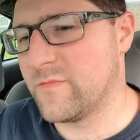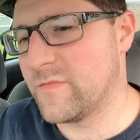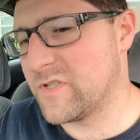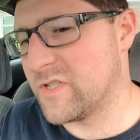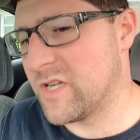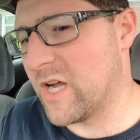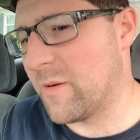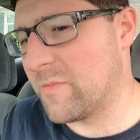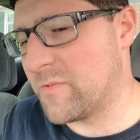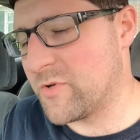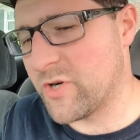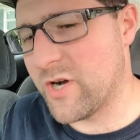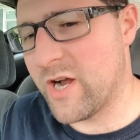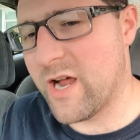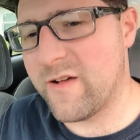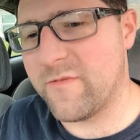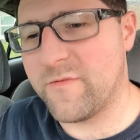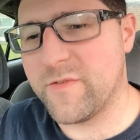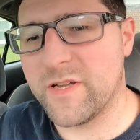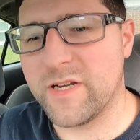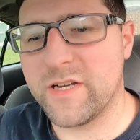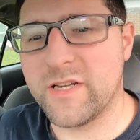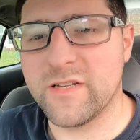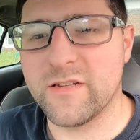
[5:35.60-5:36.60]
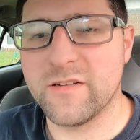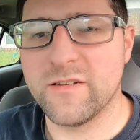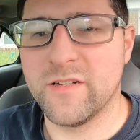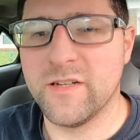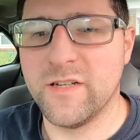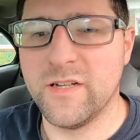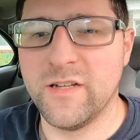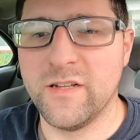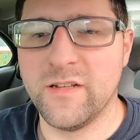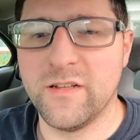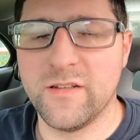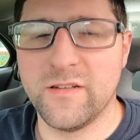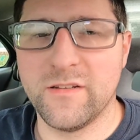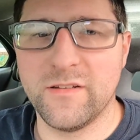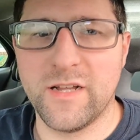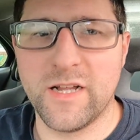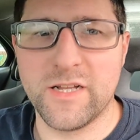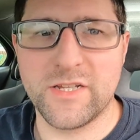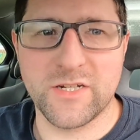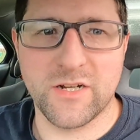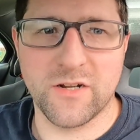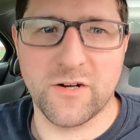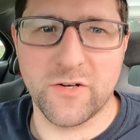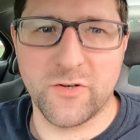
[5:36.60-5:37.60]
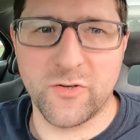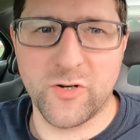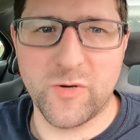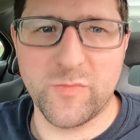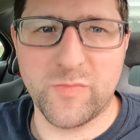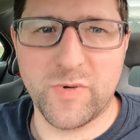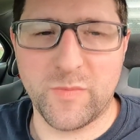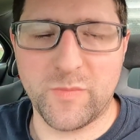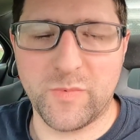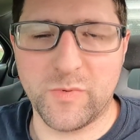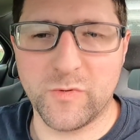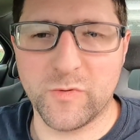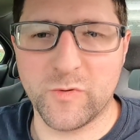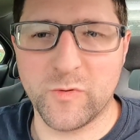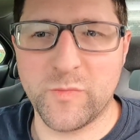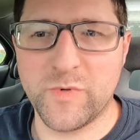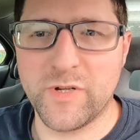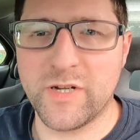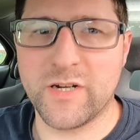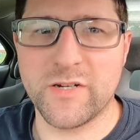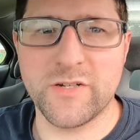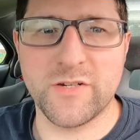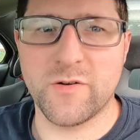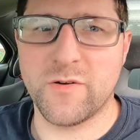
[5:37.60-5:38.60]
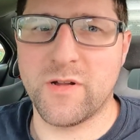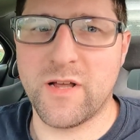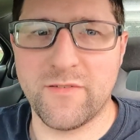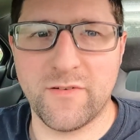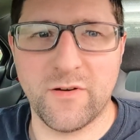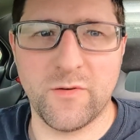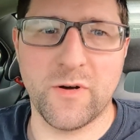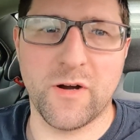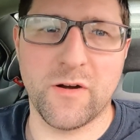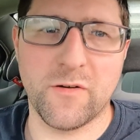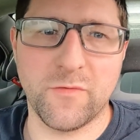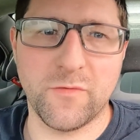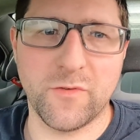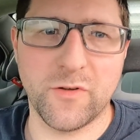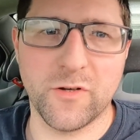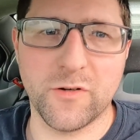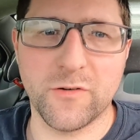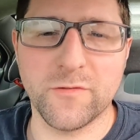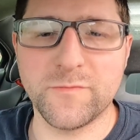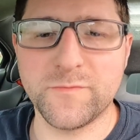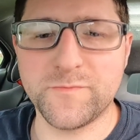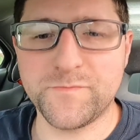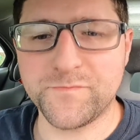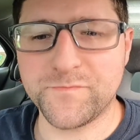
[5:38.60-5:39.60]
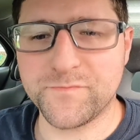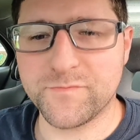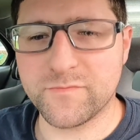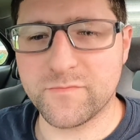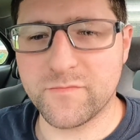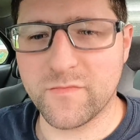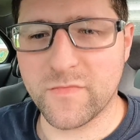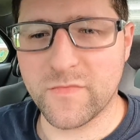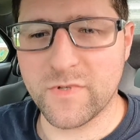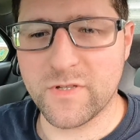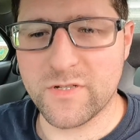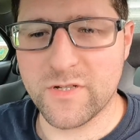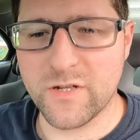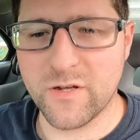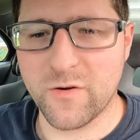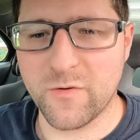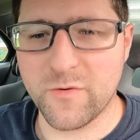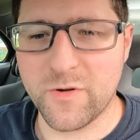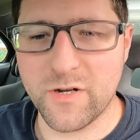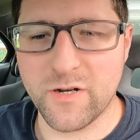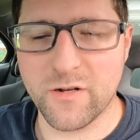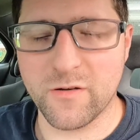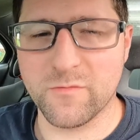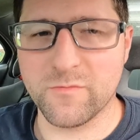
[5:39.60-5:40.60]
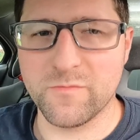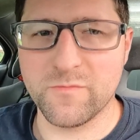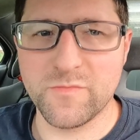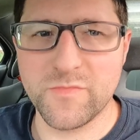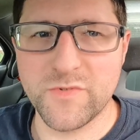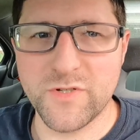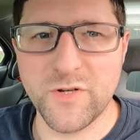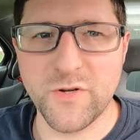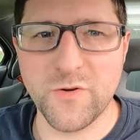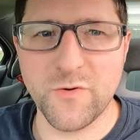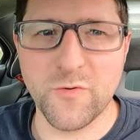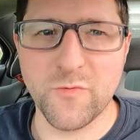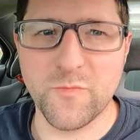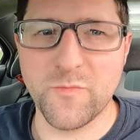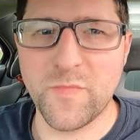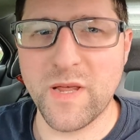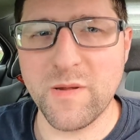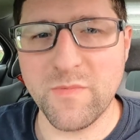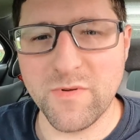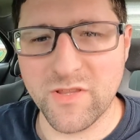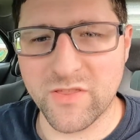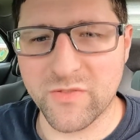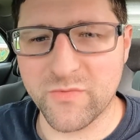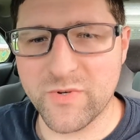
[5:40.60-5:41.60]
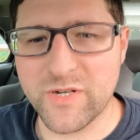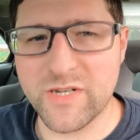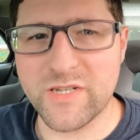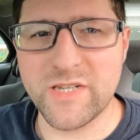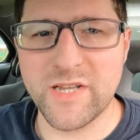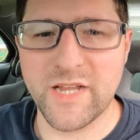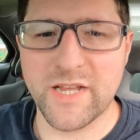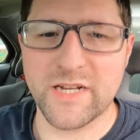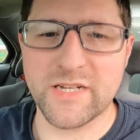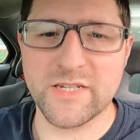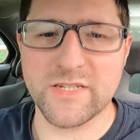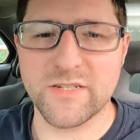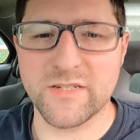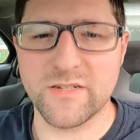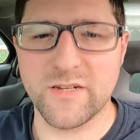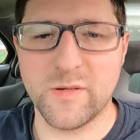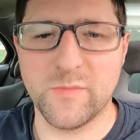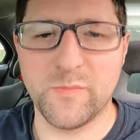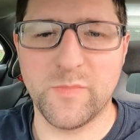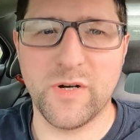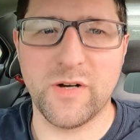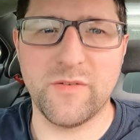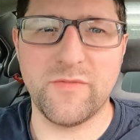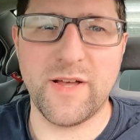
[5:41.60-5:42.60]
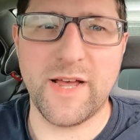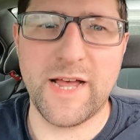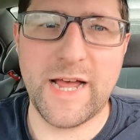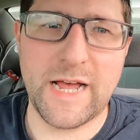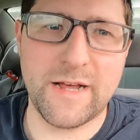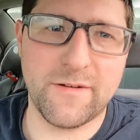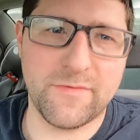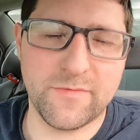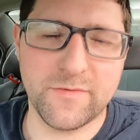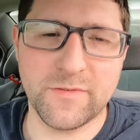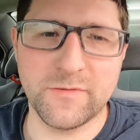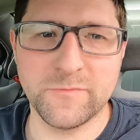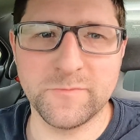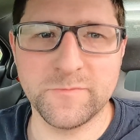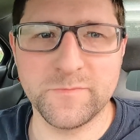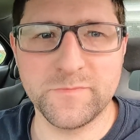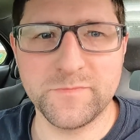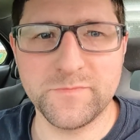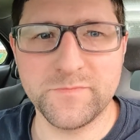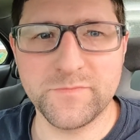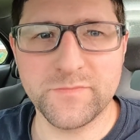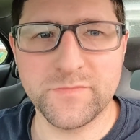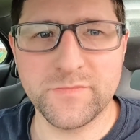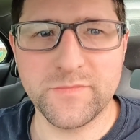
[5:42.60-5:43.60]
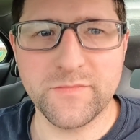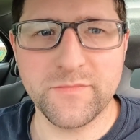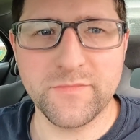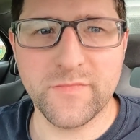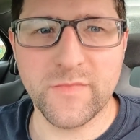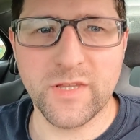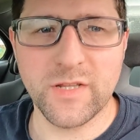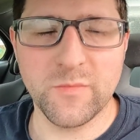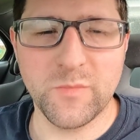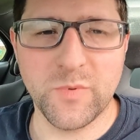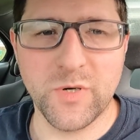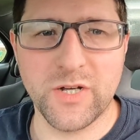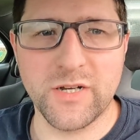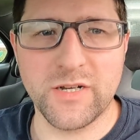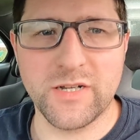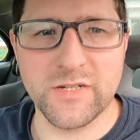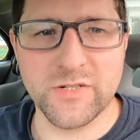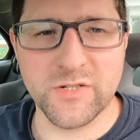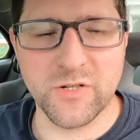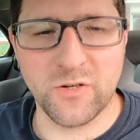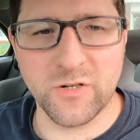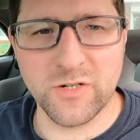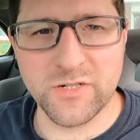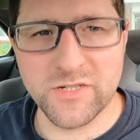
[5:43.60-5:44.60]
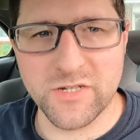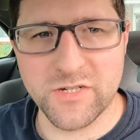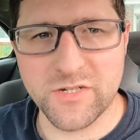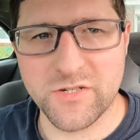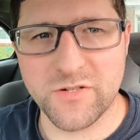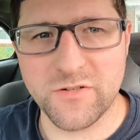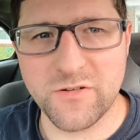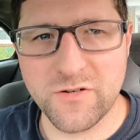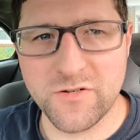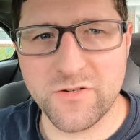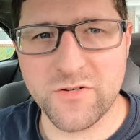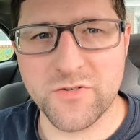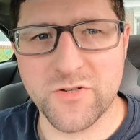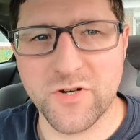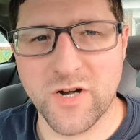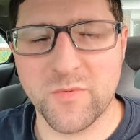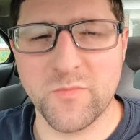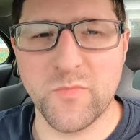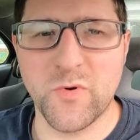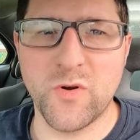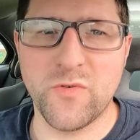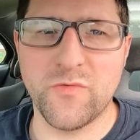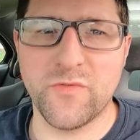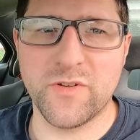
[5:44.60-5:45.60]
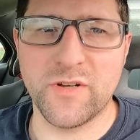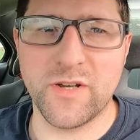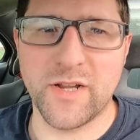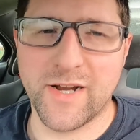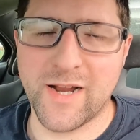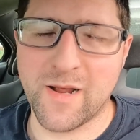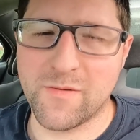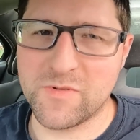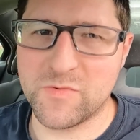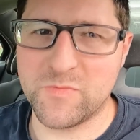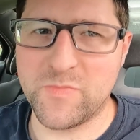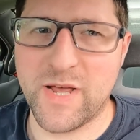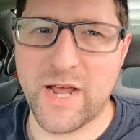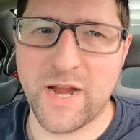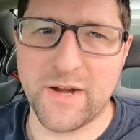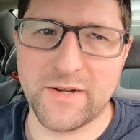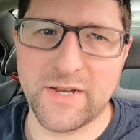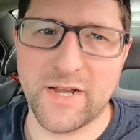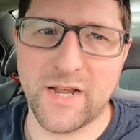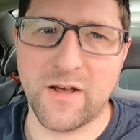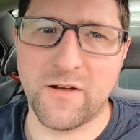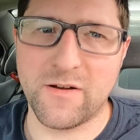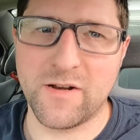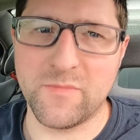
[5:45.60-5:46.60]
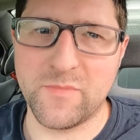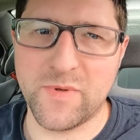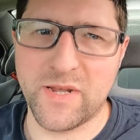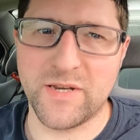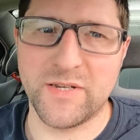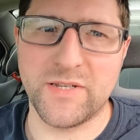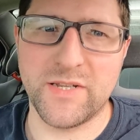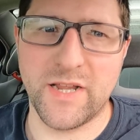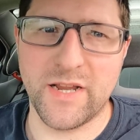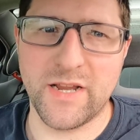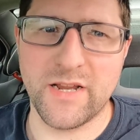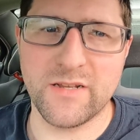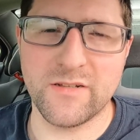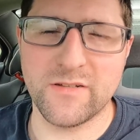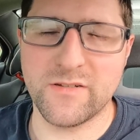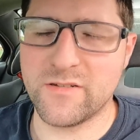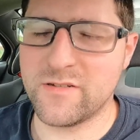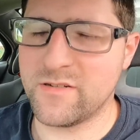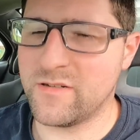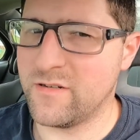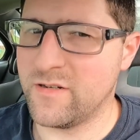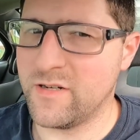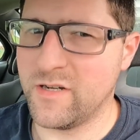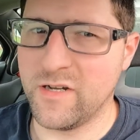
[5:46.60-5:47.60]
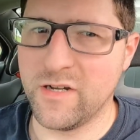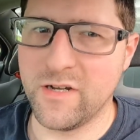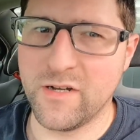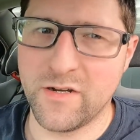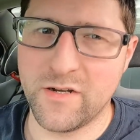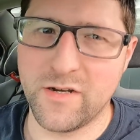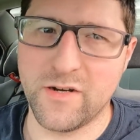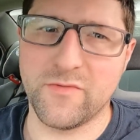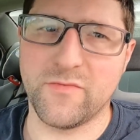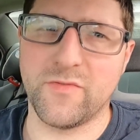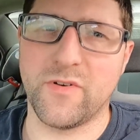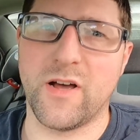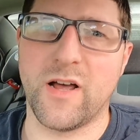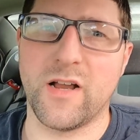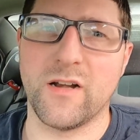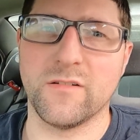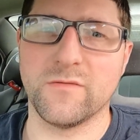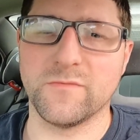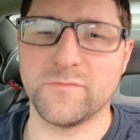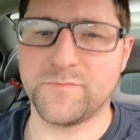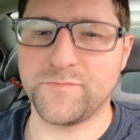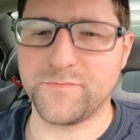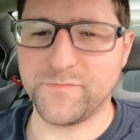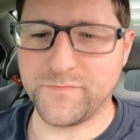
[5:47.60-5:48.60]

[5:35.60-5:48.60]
Stop traffic, it's going to creep up a little bit because you don't have no airflow. So, you know, 2 maybe 3 ticks above half, but as long as soon as you start moving it comes back down and maintains, you're fine.